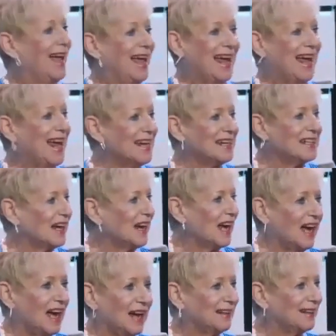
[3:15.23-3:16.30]
Hand to
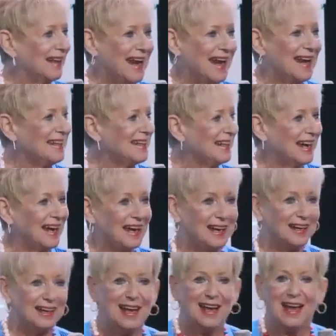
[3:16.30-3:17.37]
God, hand to God.